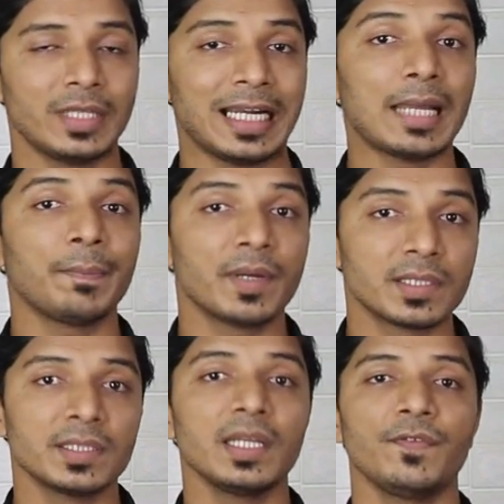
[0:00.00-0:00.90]
that I
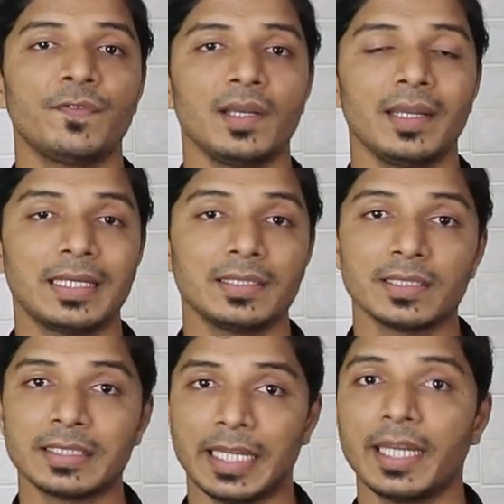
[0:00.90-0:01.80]
personally feel it is
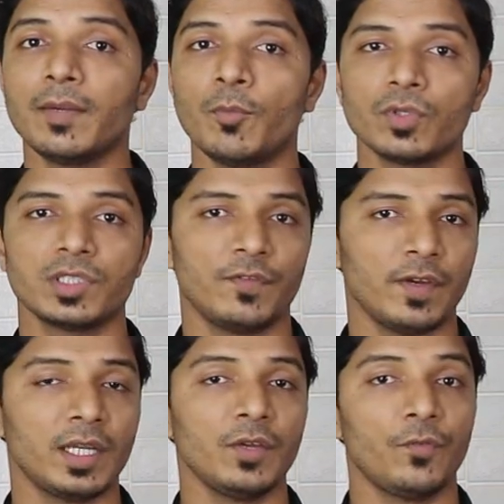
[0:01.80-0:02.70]
the second most
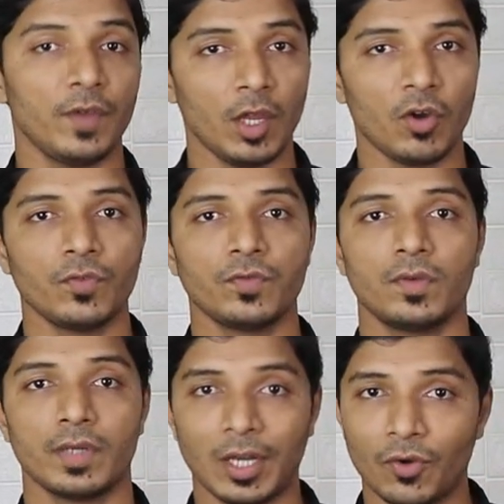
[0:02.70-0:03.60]
effective way of
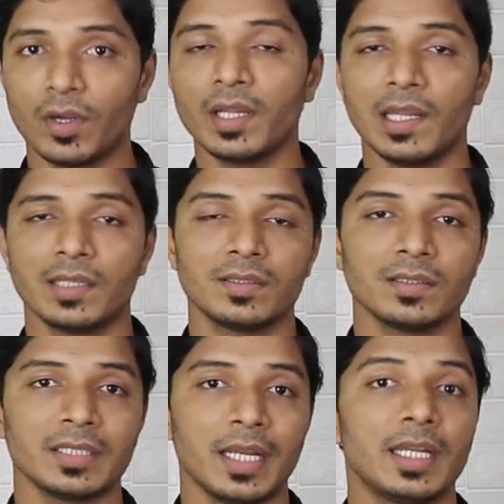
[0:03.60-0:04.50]
recording
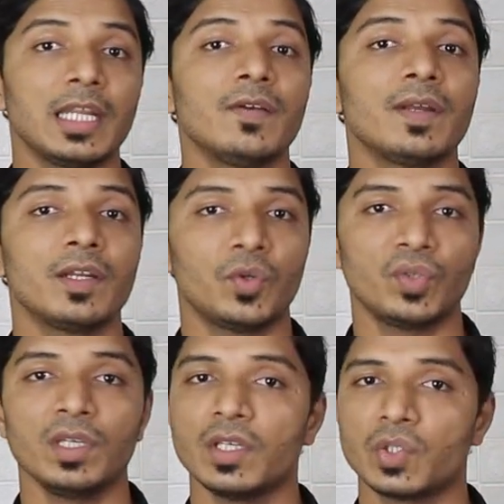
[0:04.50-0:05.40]
lectures and delivering to
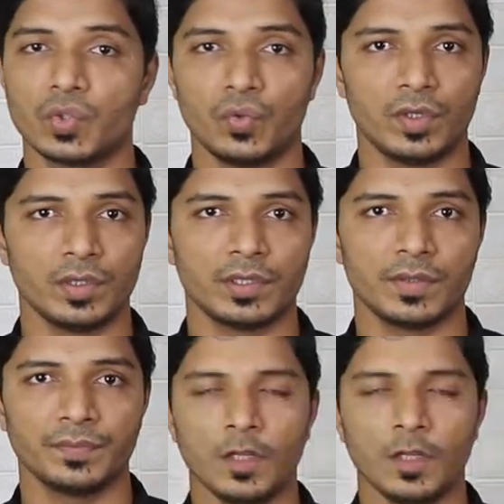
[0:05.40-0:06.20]
the students.